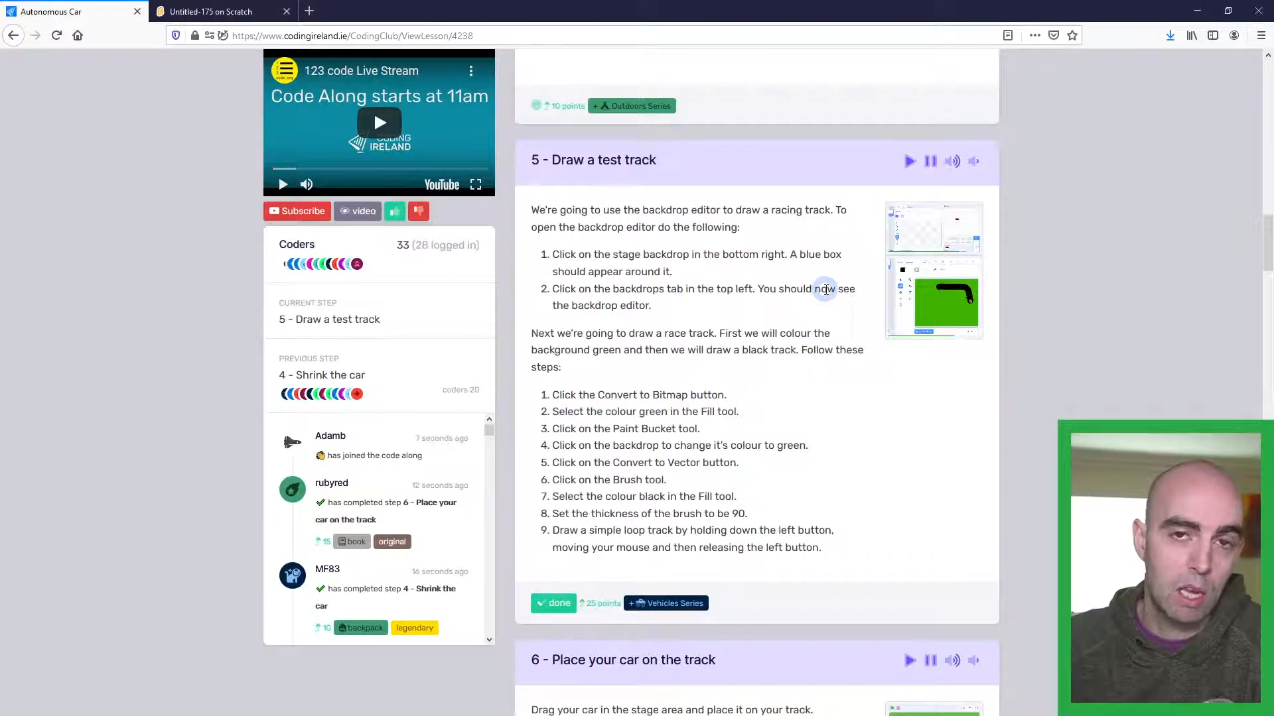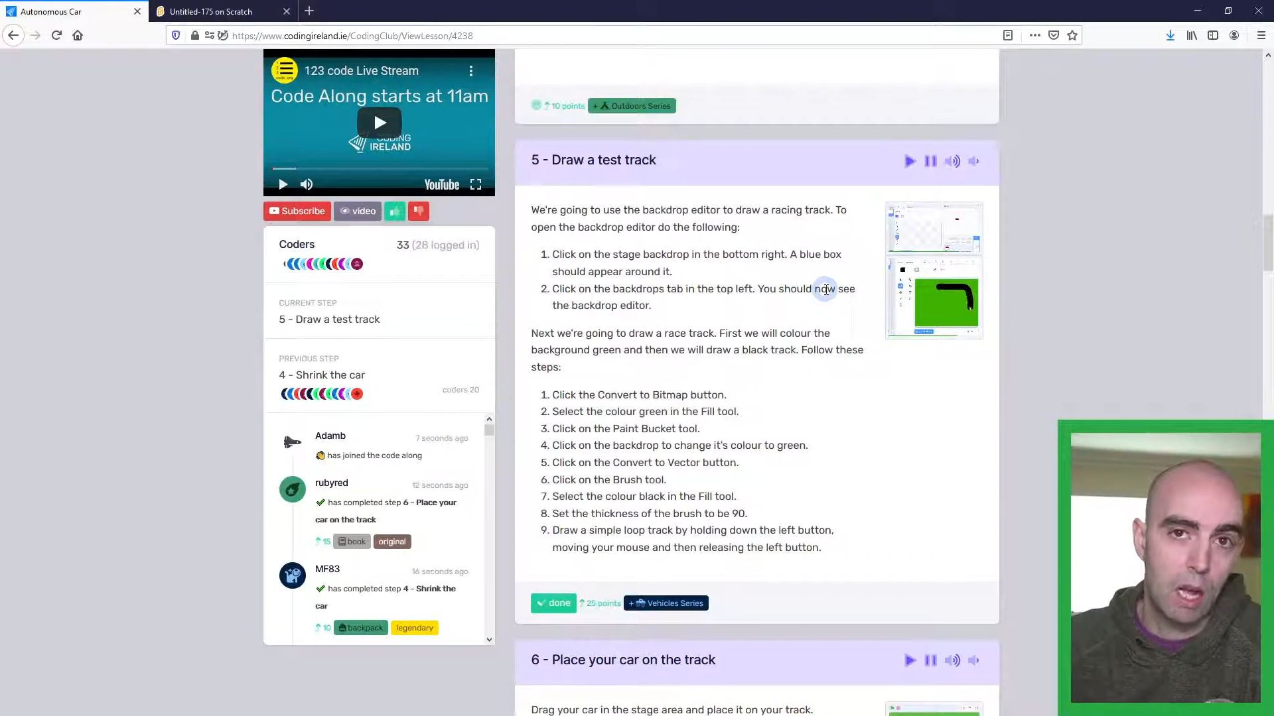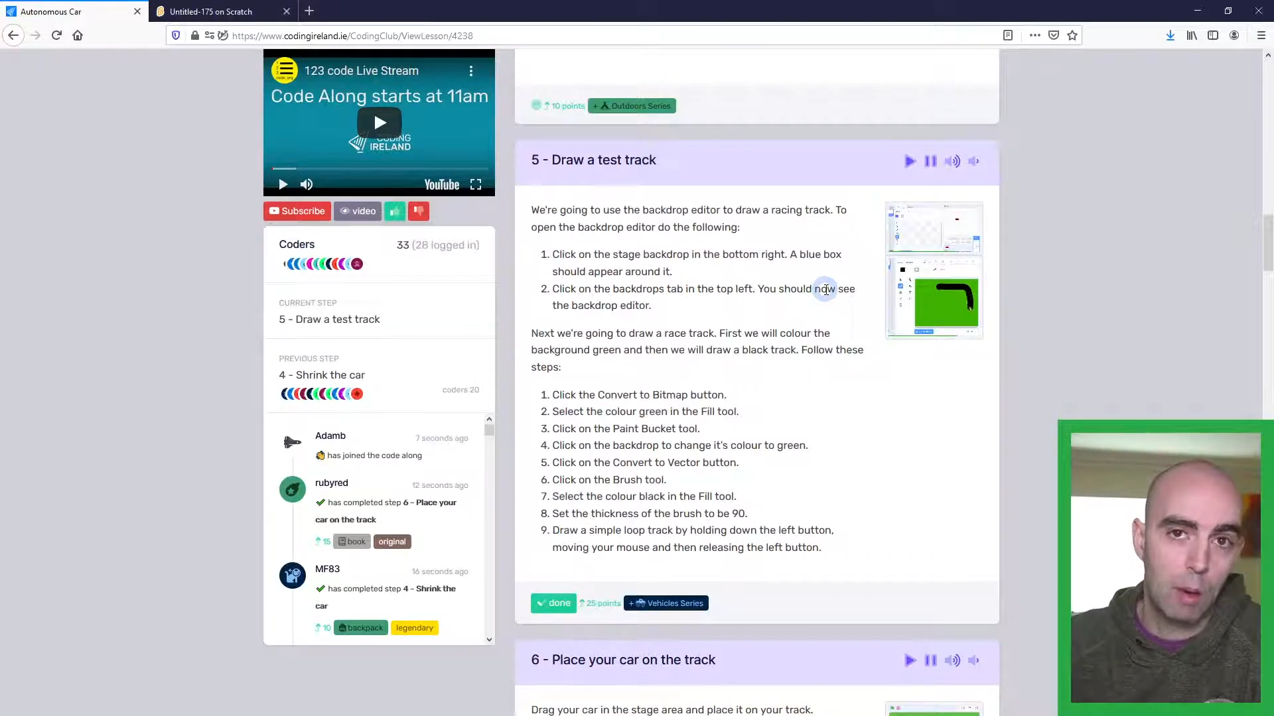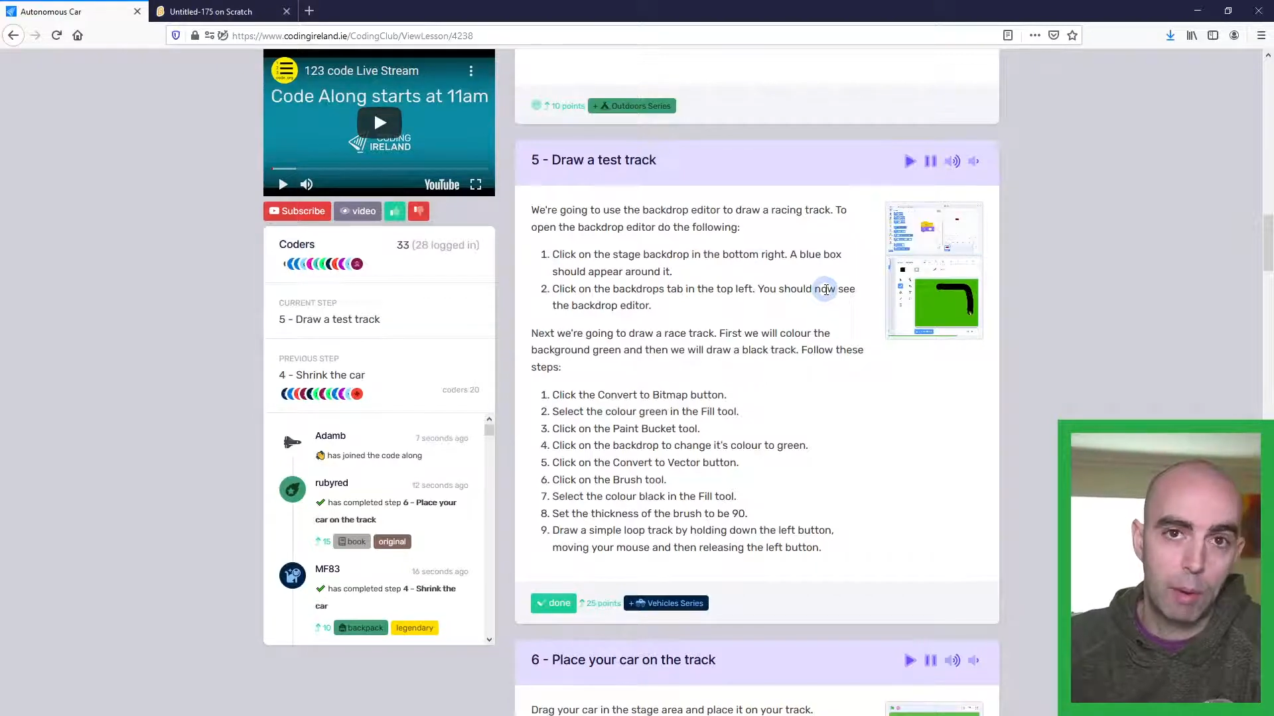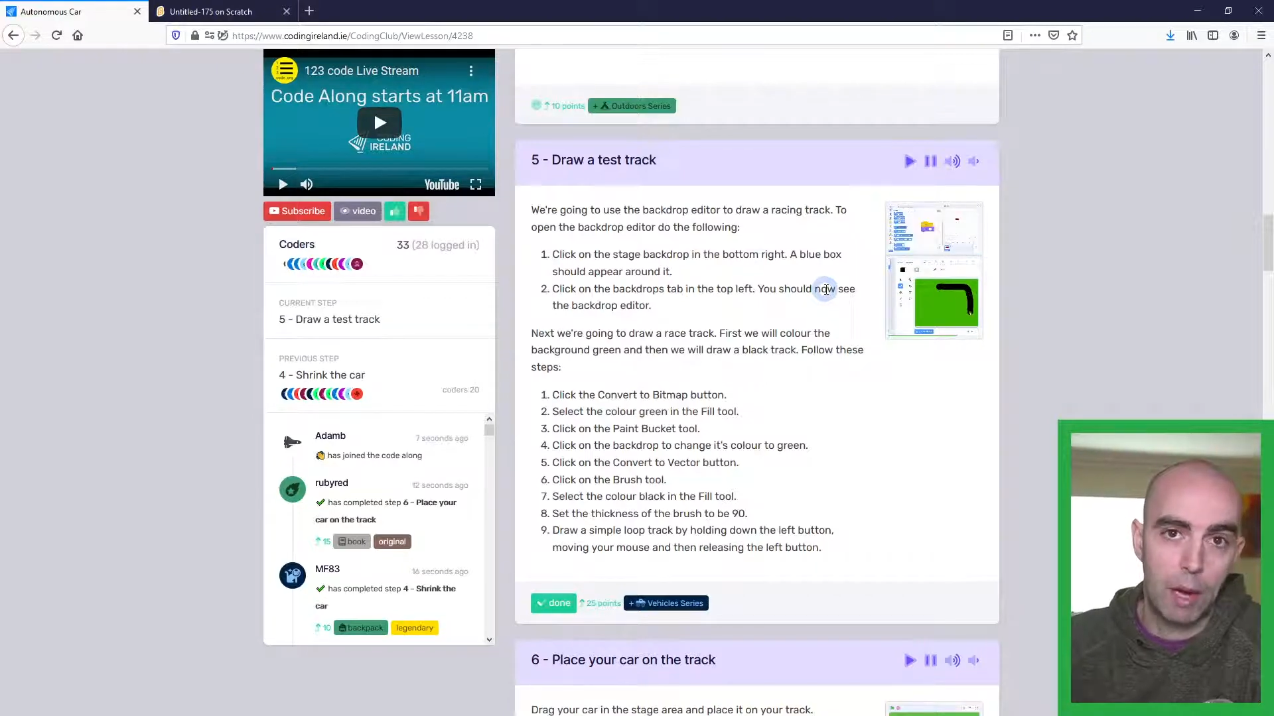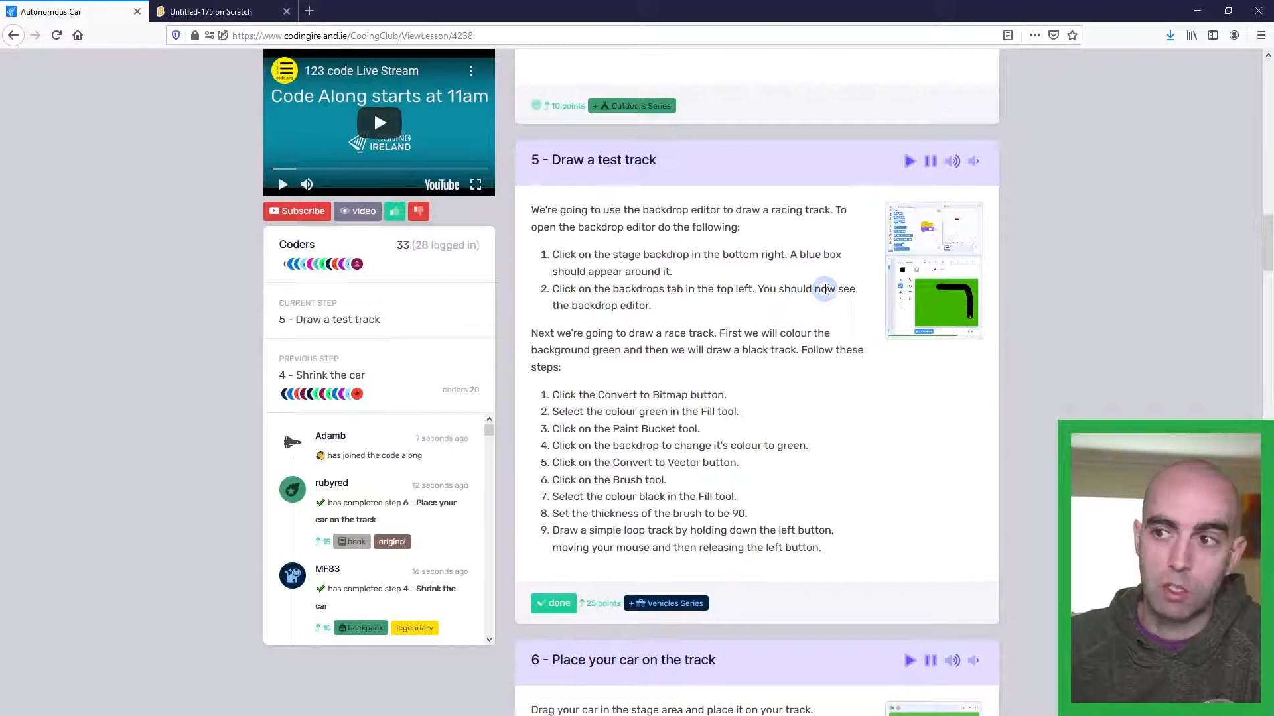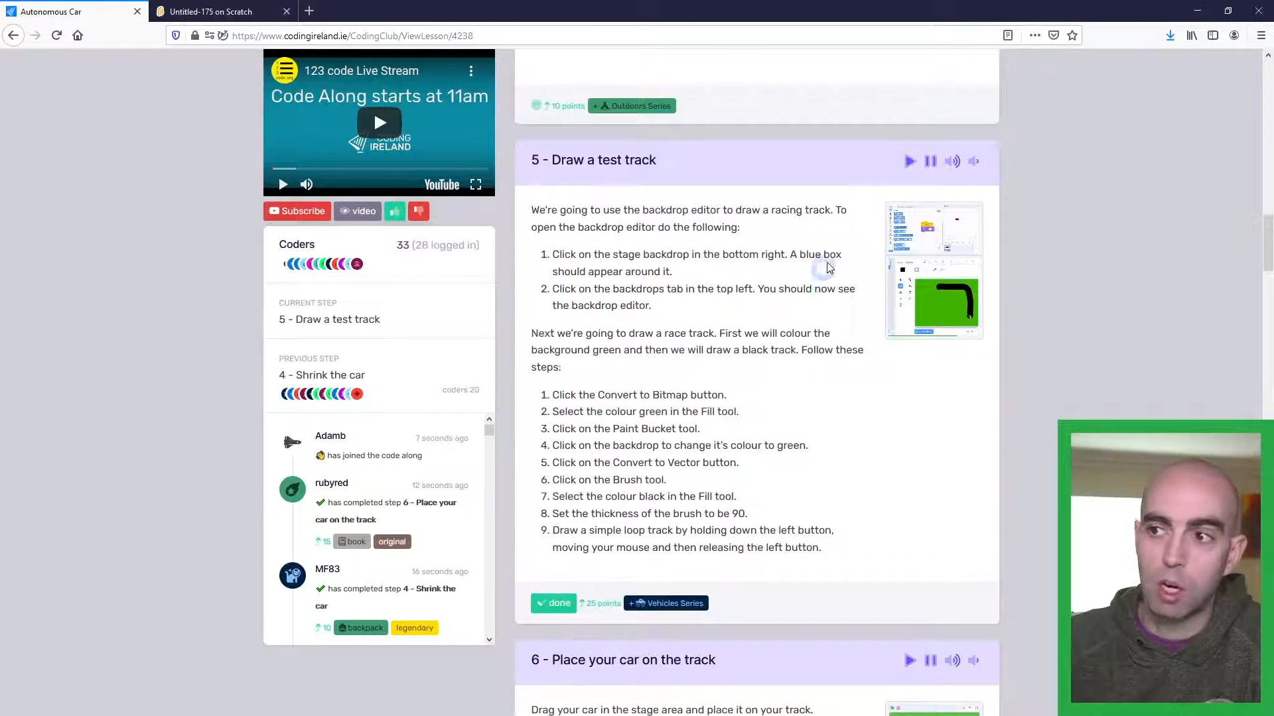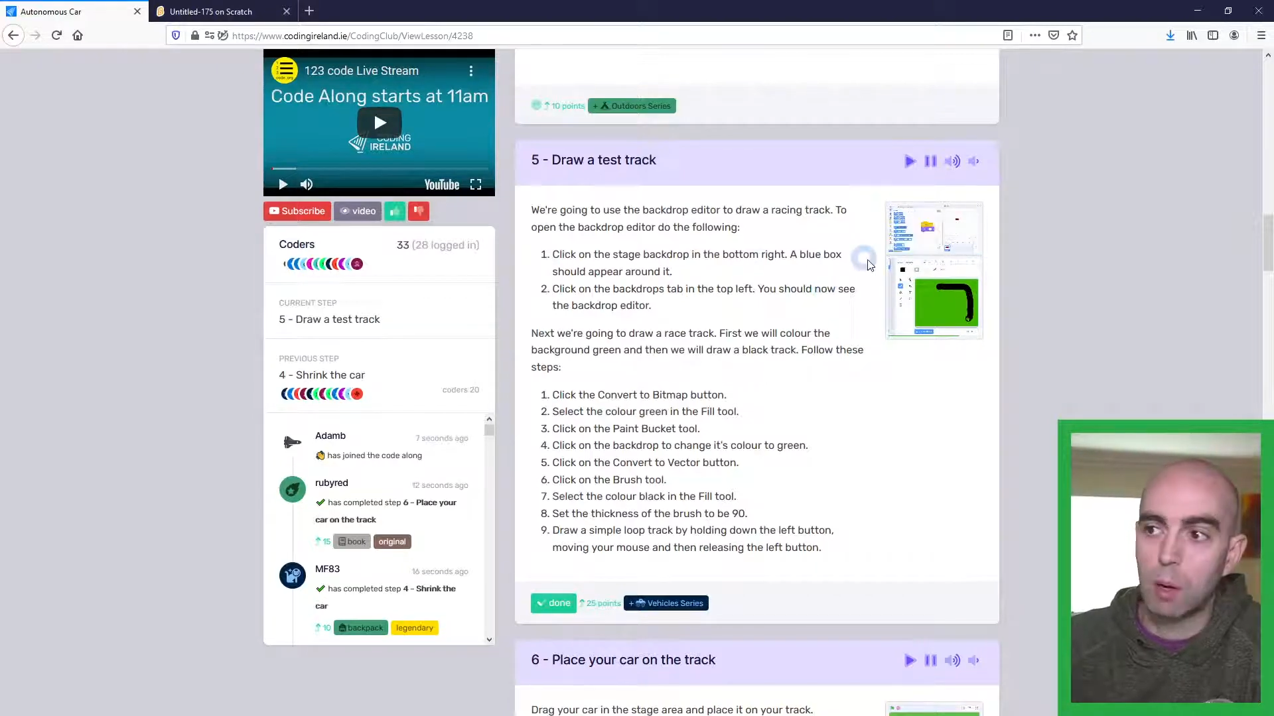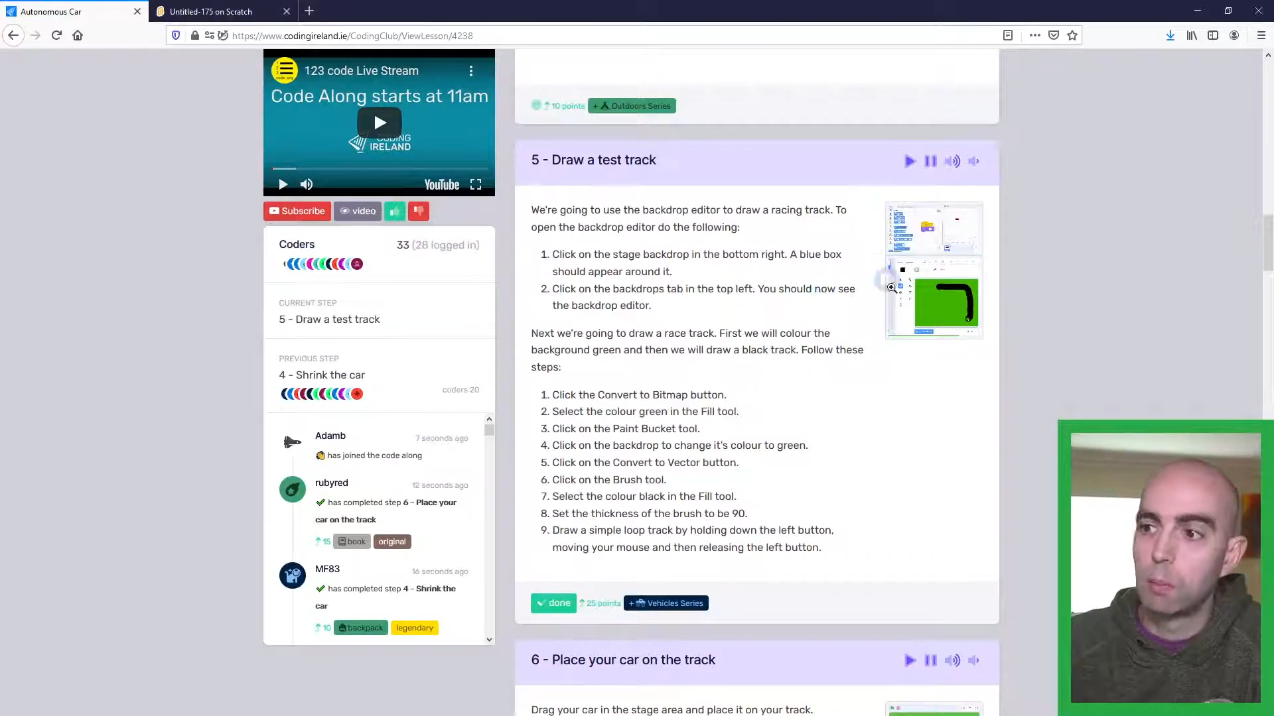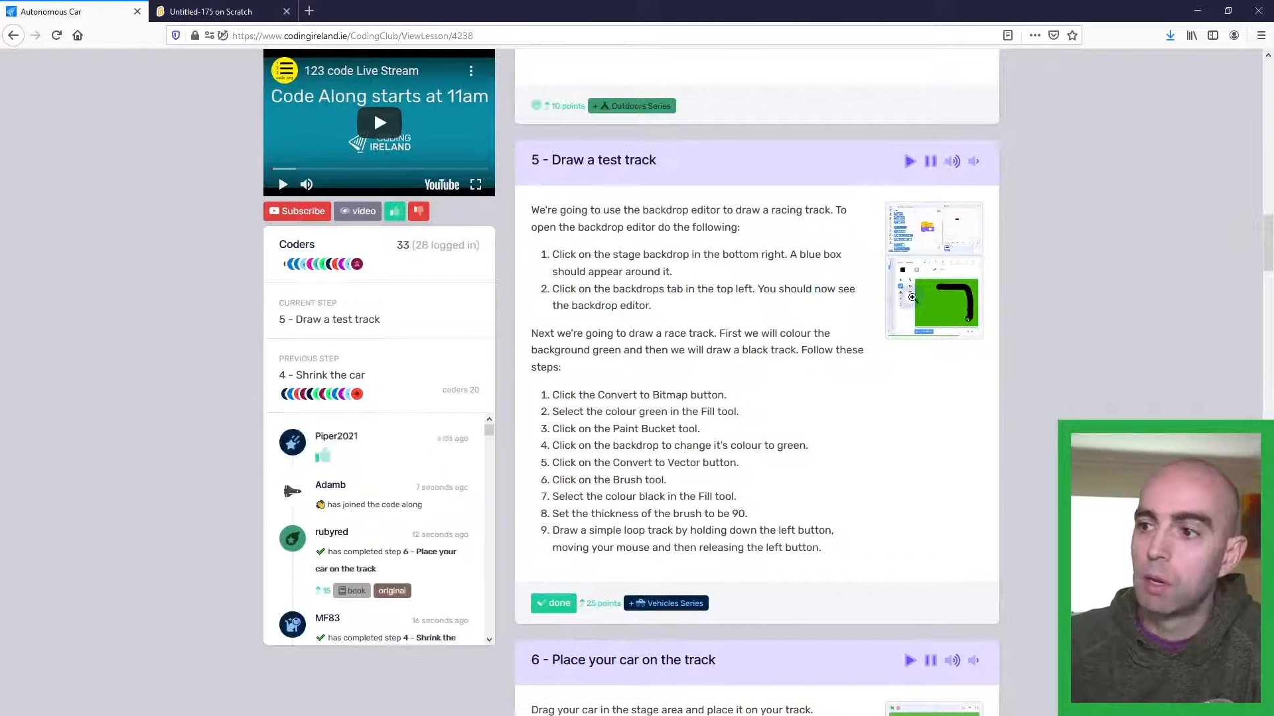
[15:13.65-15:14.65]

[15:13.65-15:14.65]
a backdrop.